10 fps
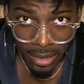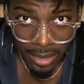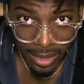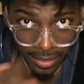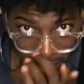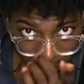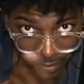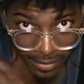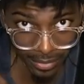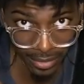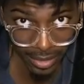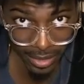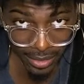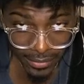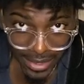Oh.
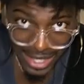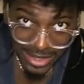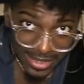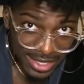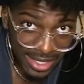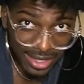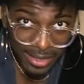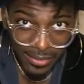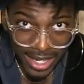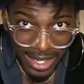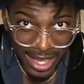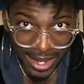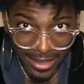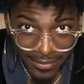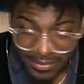Well, I do see the little red light on.